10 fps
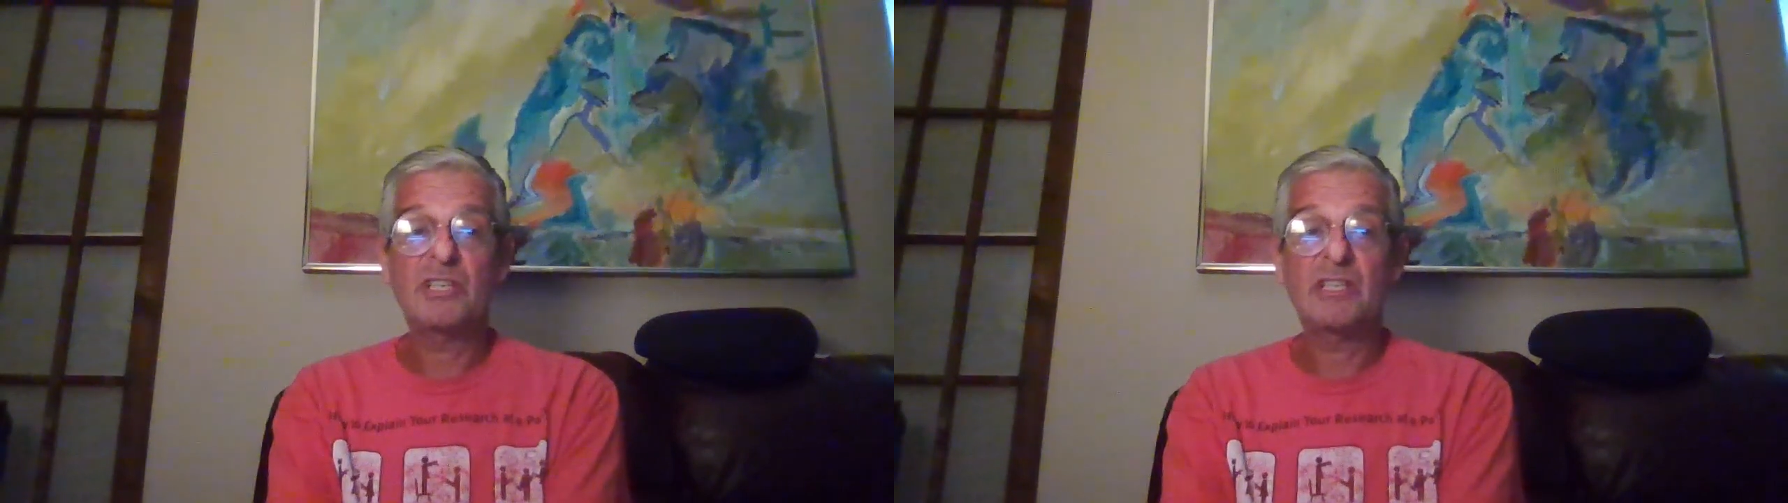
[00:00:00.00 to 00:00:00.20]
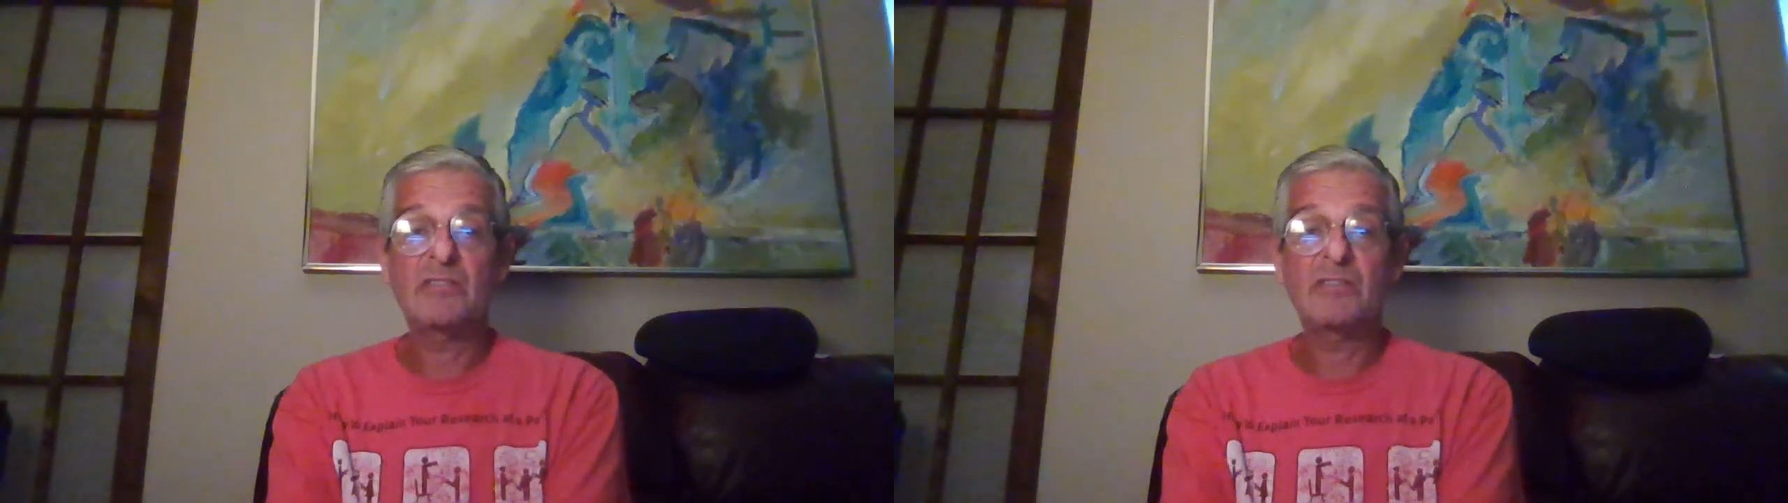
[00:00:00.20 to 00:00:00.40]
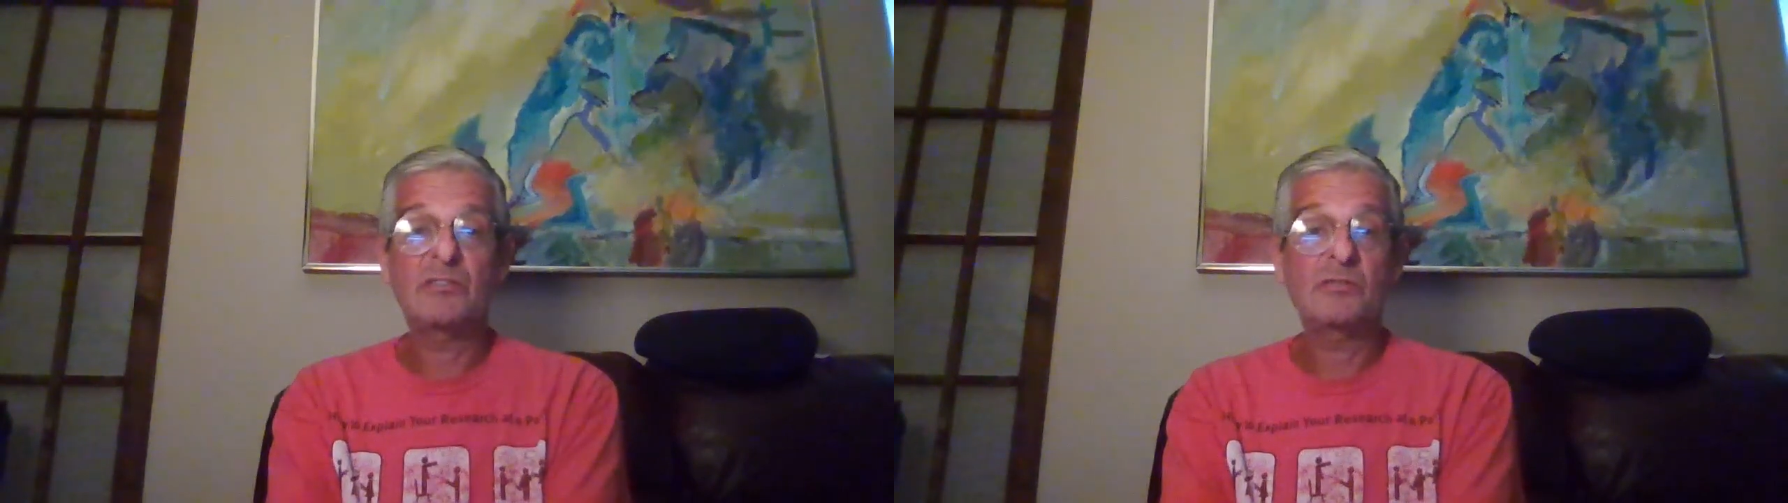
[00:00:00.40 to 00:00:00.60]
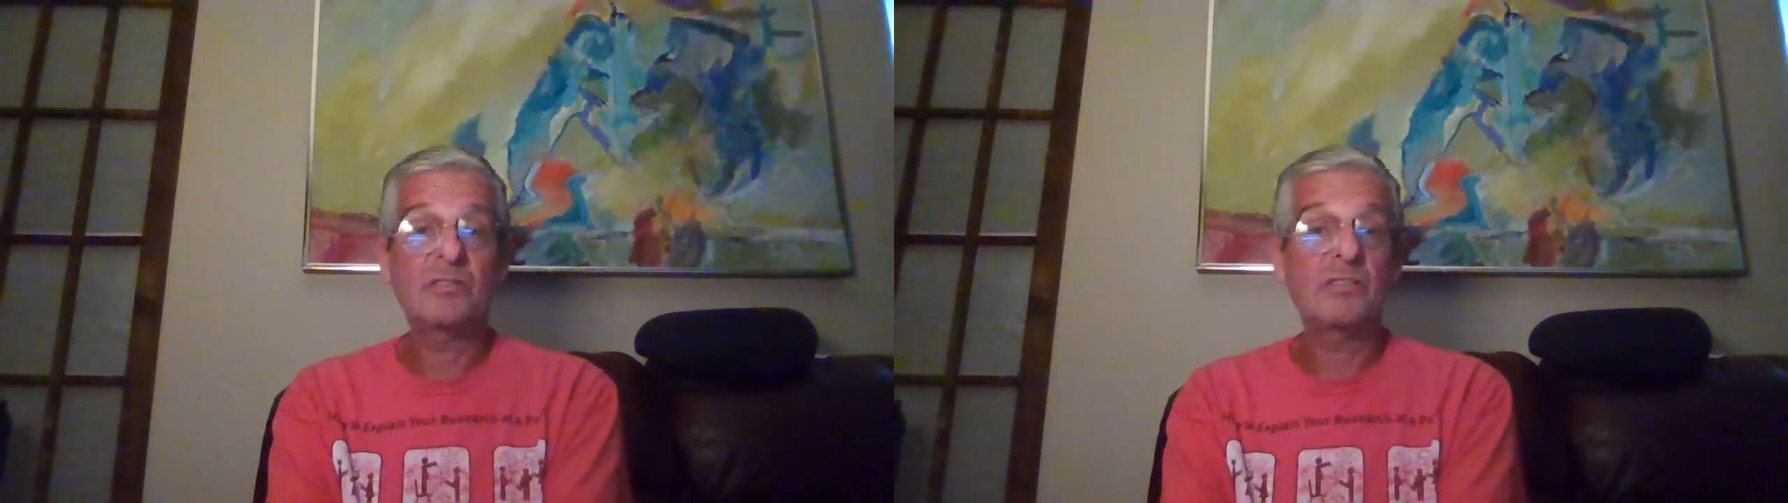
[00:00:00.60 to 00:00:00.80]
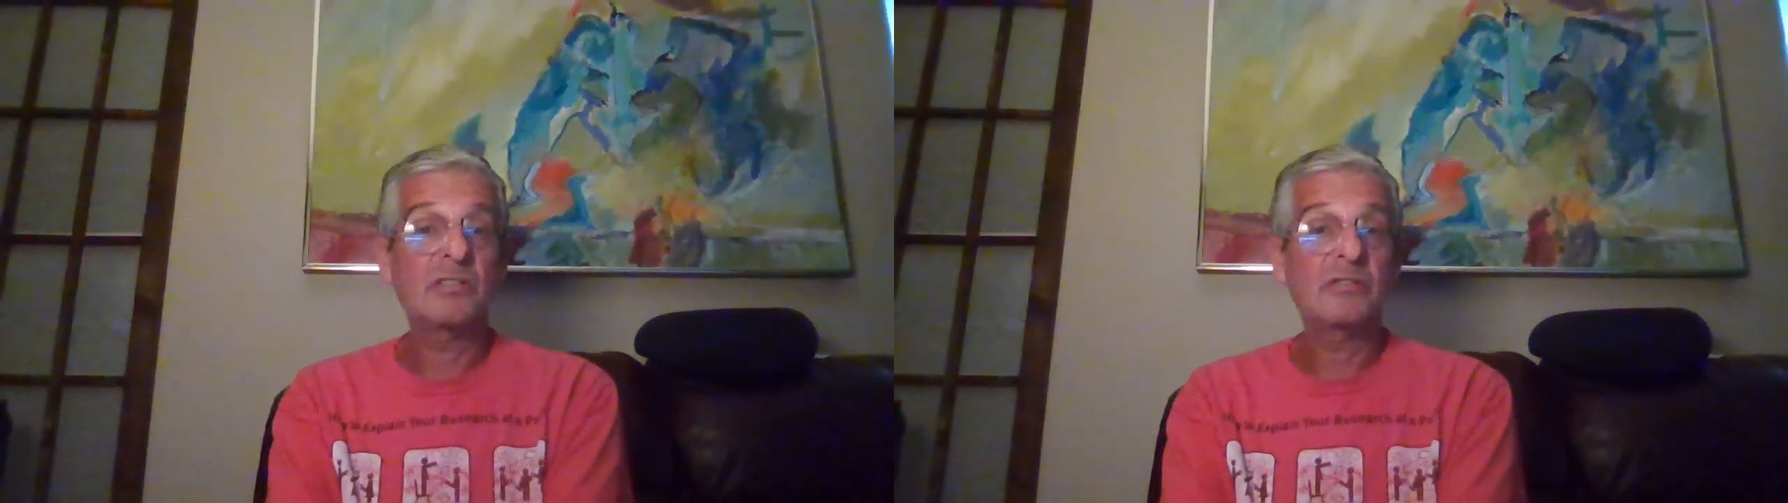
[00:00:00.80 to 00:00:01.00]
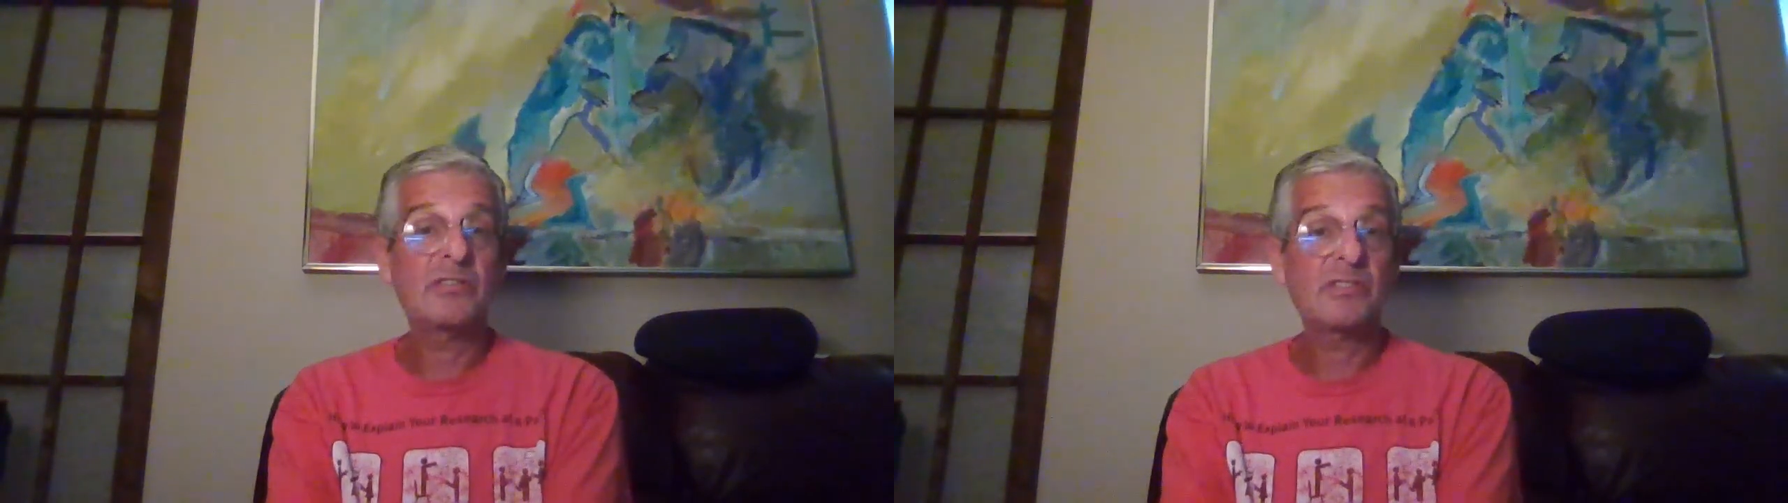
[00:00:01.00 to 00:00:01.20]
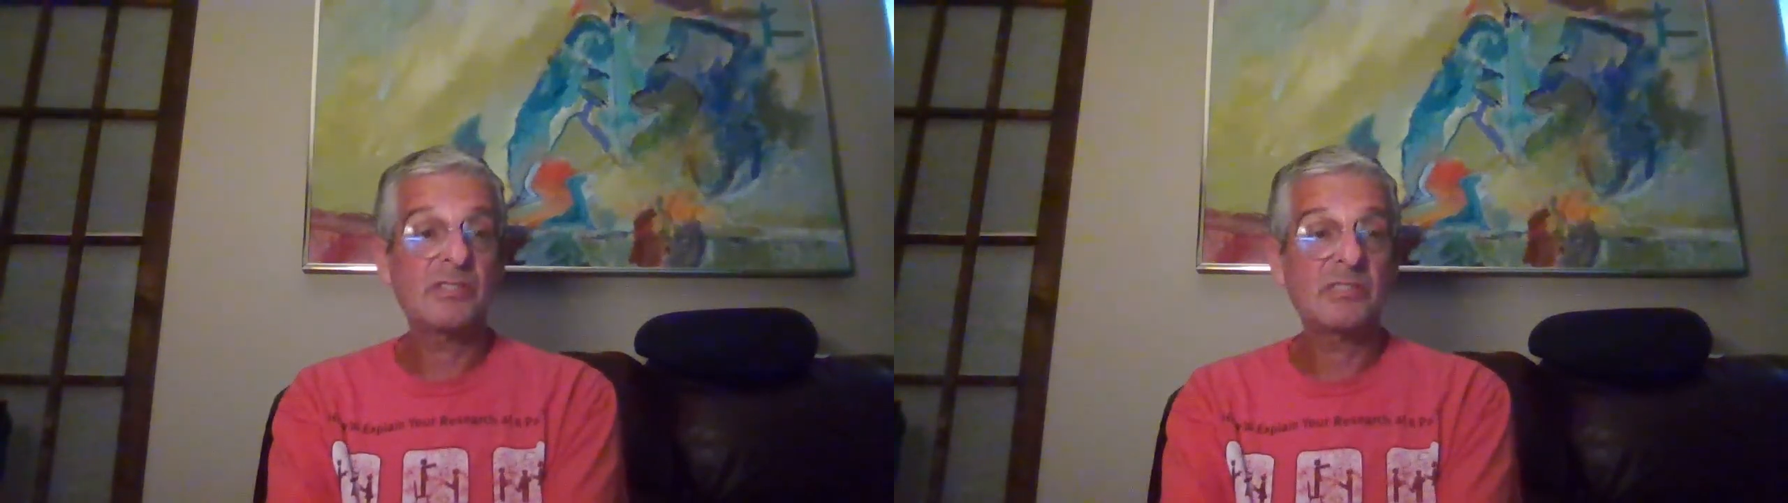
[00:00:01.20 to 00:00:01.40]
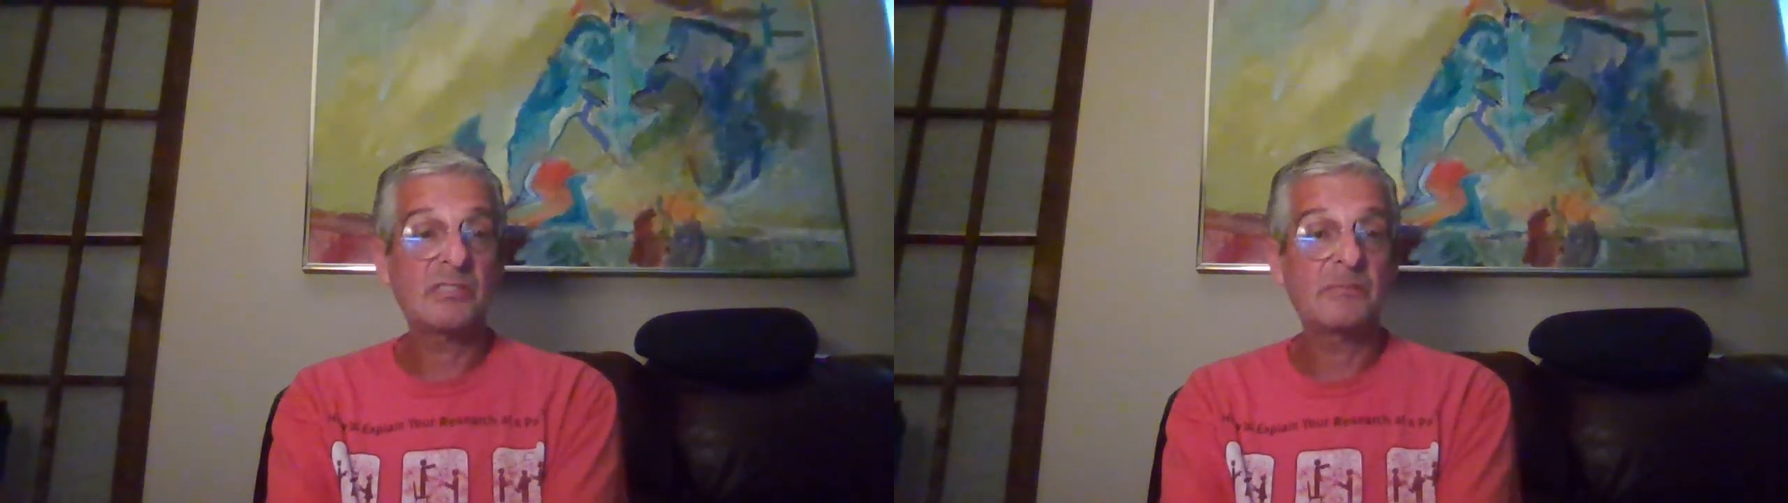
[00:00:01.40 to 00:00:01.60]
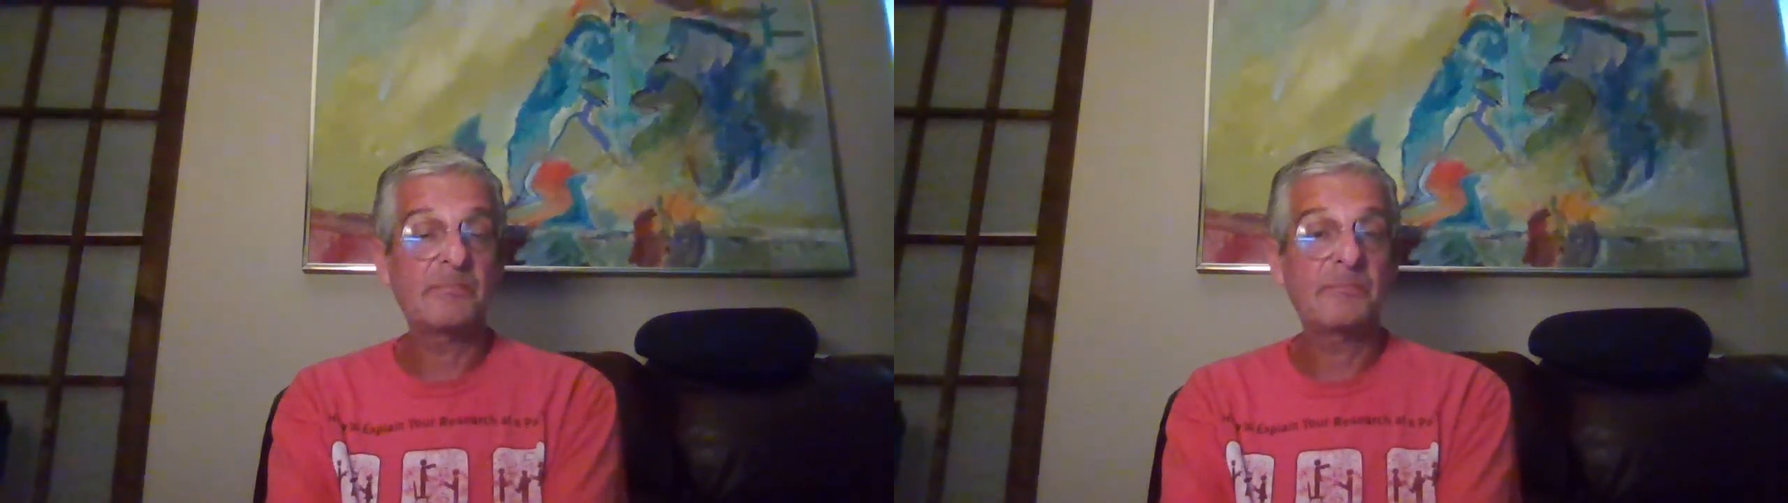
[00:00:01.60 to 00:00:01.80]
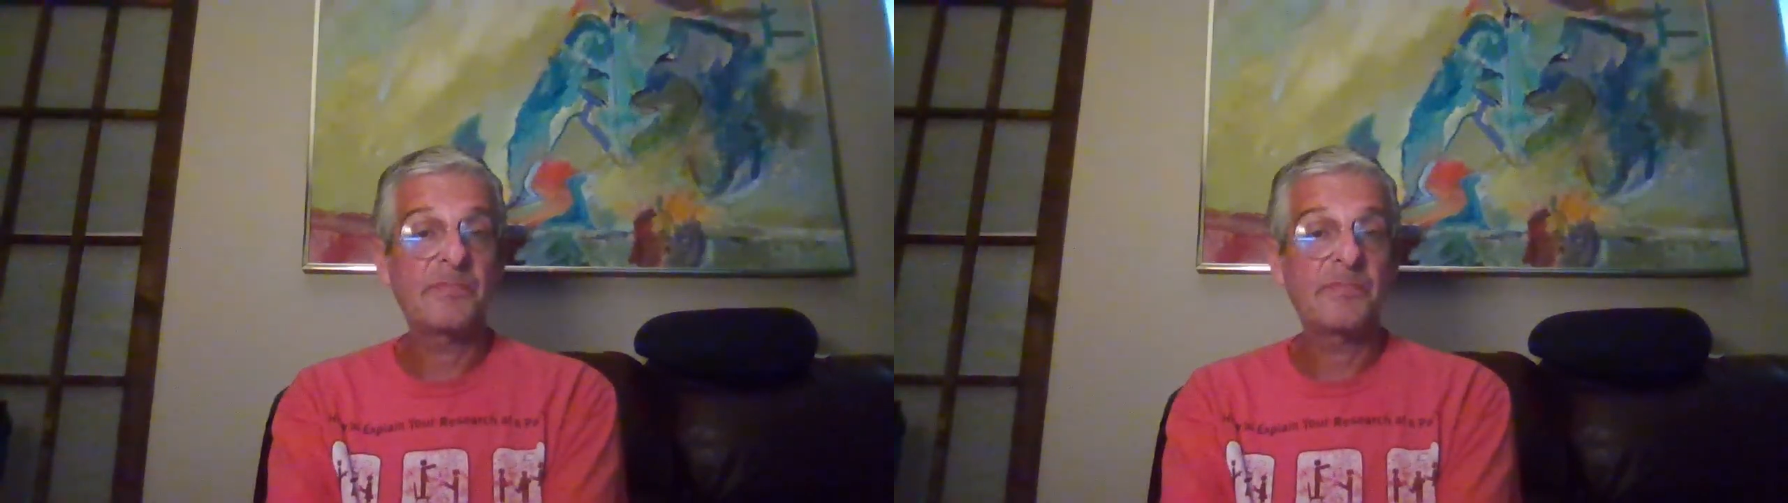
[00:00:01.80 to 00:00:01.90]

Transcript: and give it to the nervous system.